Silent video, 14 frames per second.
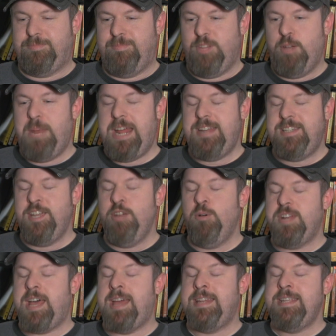No, but I tell you what
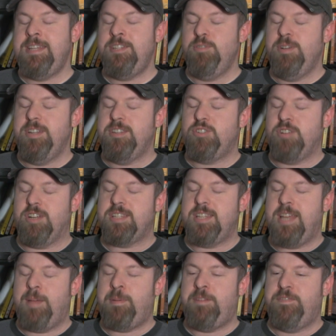I did do at the truck
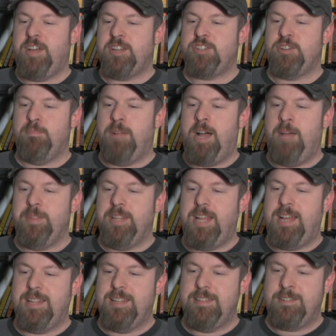stop. I fucked your mom, the
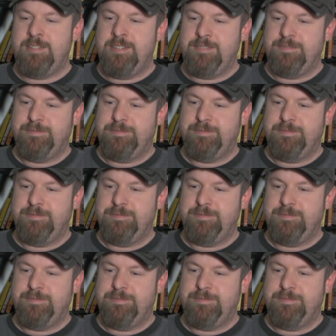lot lizard.